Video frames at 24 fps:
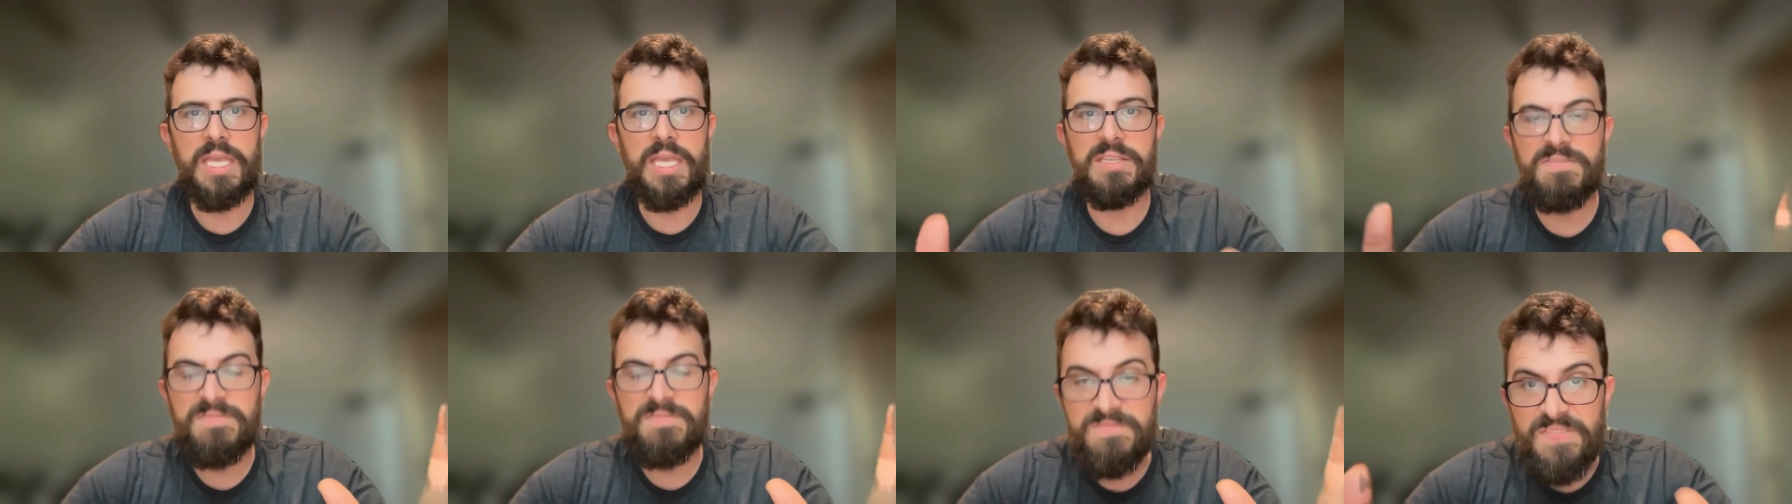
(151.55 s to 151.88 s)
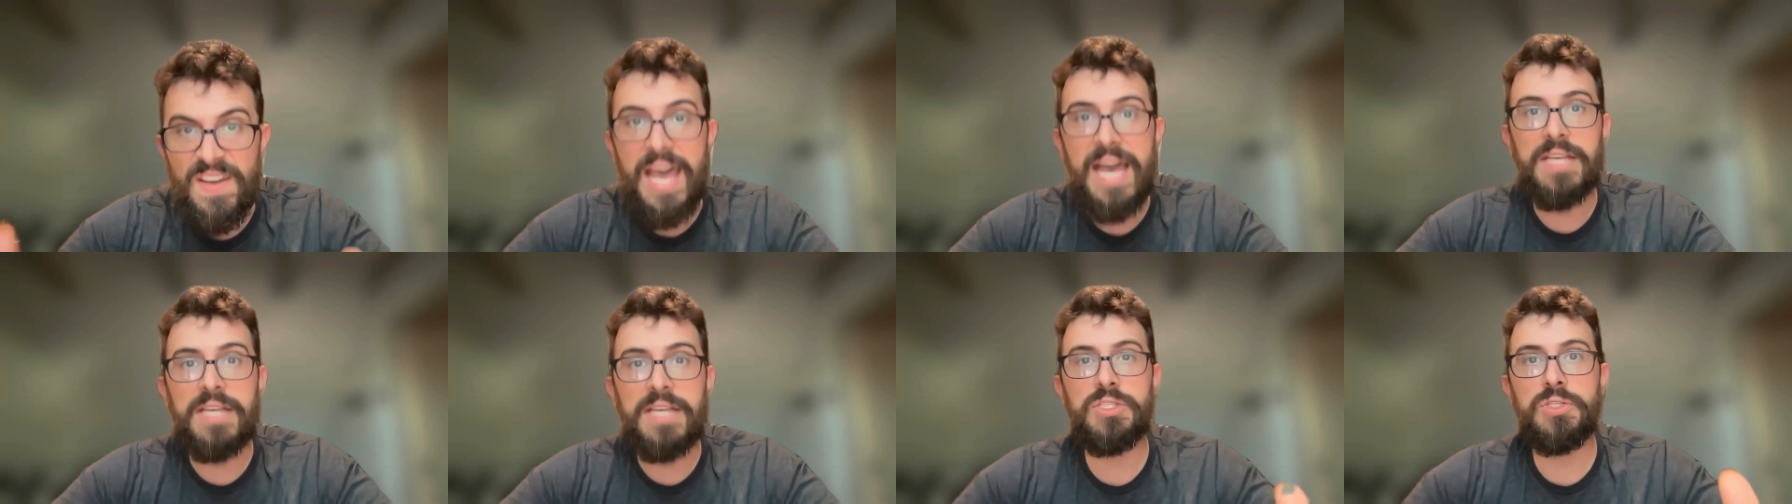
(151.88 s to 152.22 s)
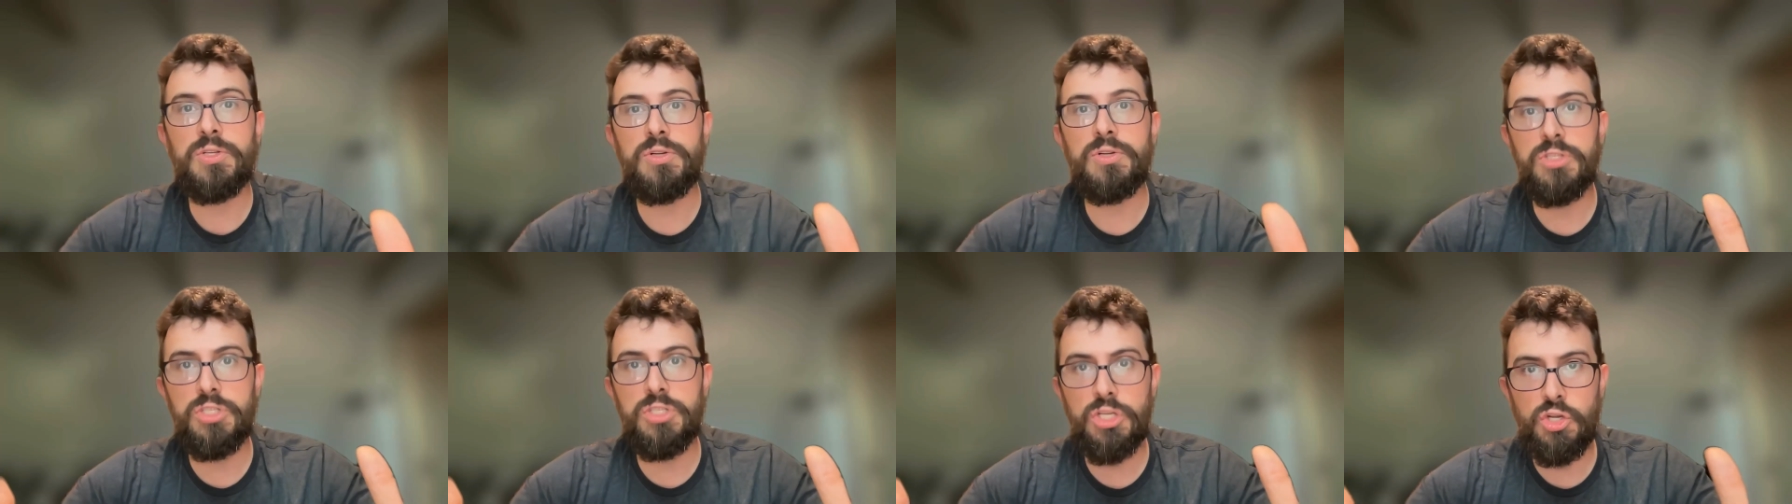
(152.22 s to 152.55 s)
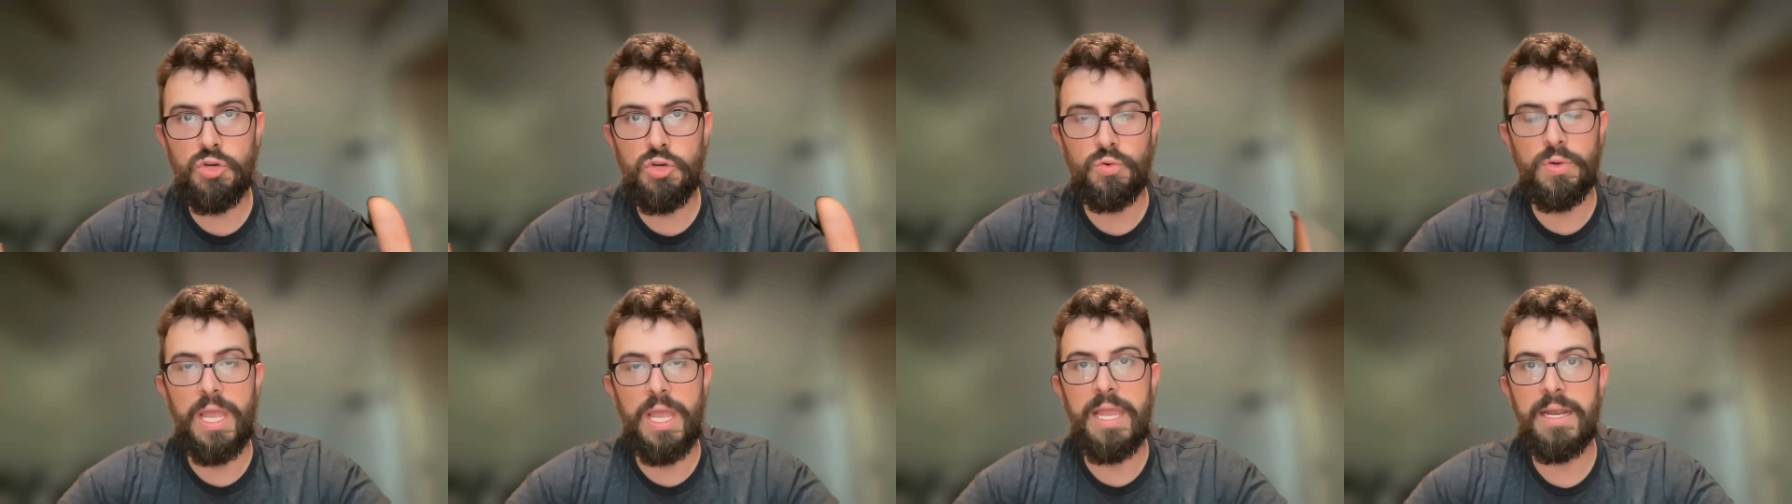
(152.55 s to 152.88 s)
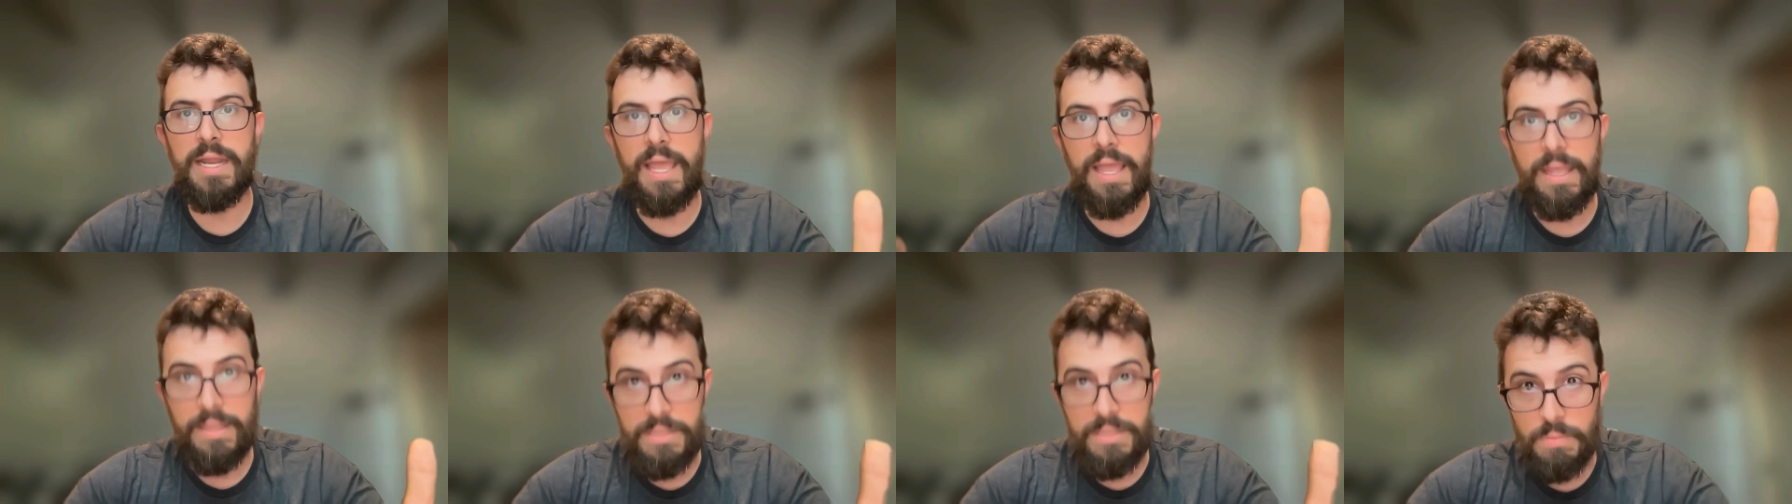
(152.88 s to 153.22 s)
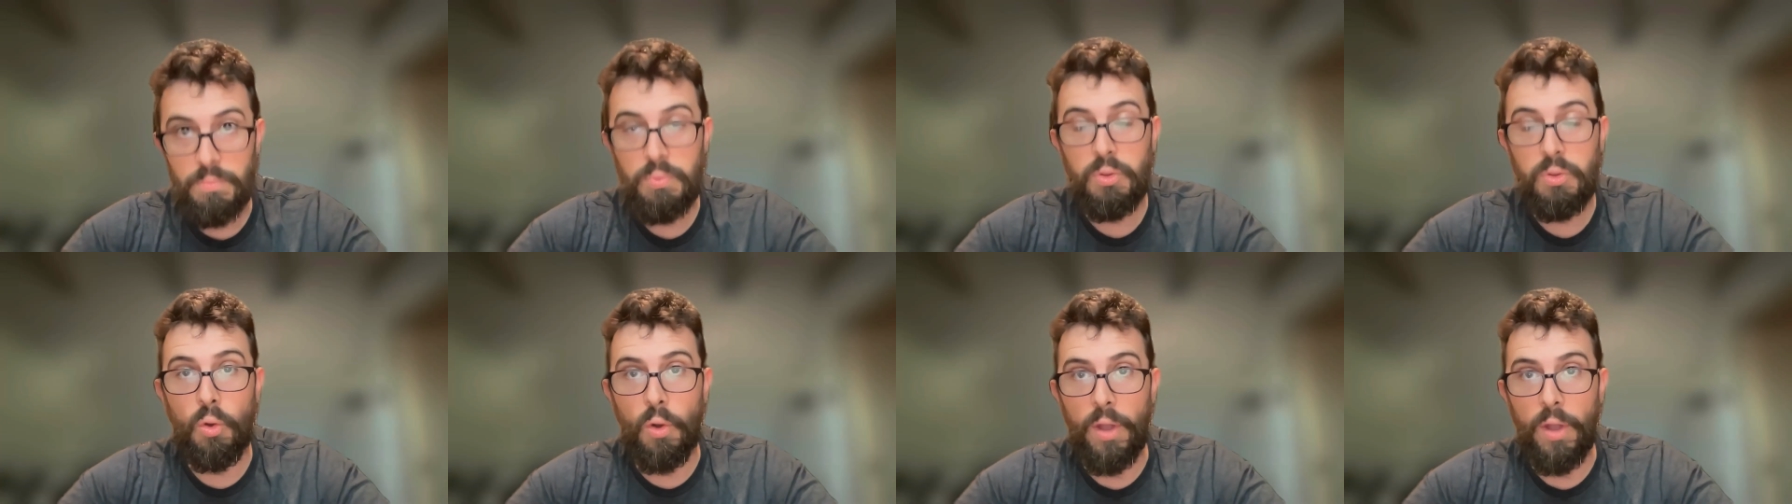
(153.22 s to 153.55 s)
is faster to create and
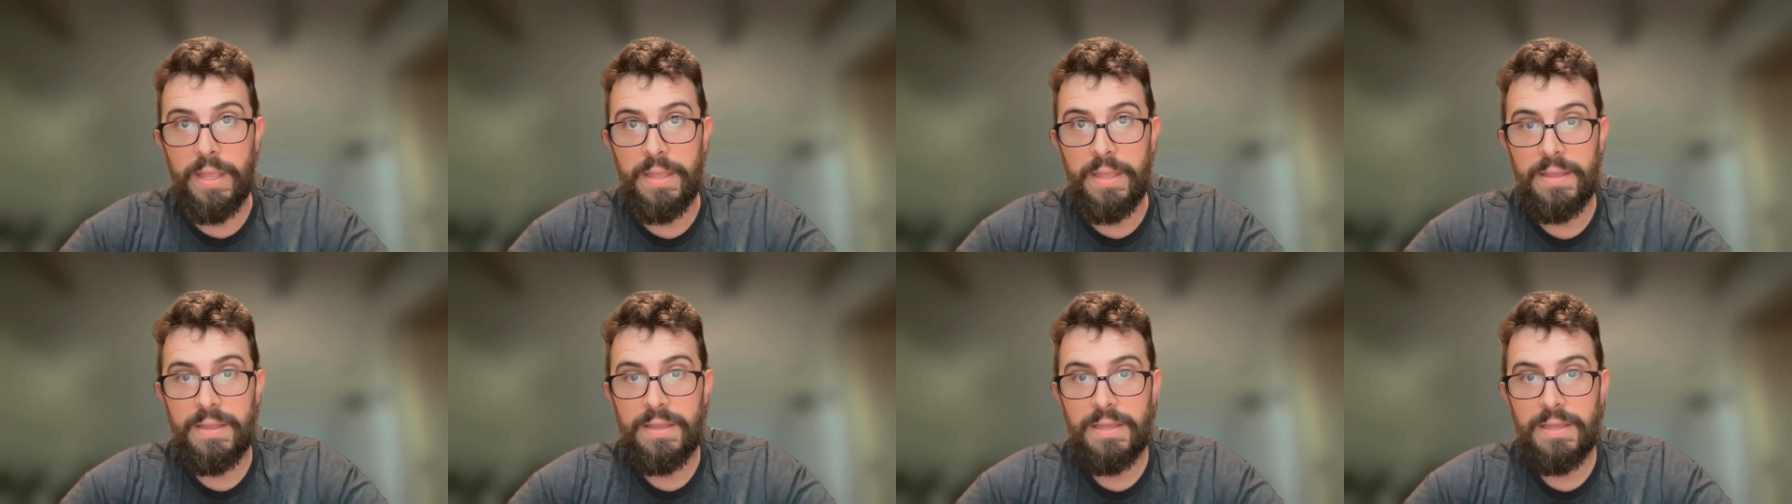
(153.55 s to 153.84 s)
deploy.